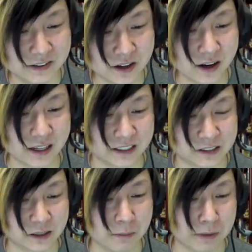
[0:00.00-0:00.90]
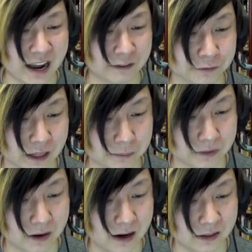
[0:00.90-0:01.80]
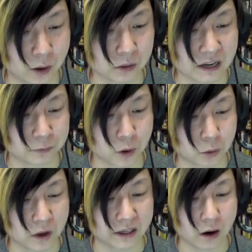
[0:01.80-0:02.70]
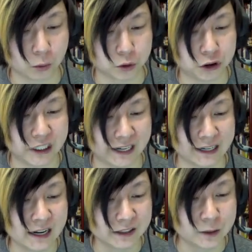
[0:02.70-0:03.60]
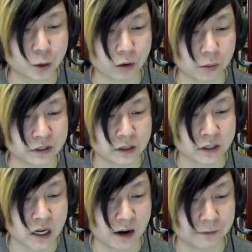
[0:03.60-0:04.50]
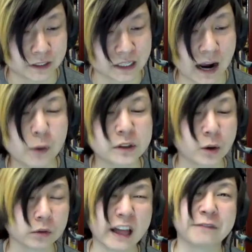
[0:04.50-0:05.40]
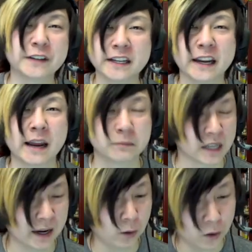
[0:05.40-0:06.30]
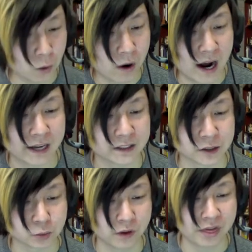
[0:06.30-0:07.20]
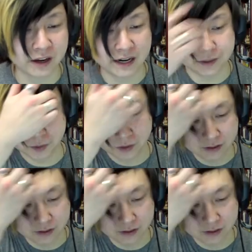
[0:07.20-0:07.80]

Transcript: Nice. A backflip. Uh, go left or go right. Oh, shit. These are always the toughest. I always go left in games. I don't know why. It's just one thing I do.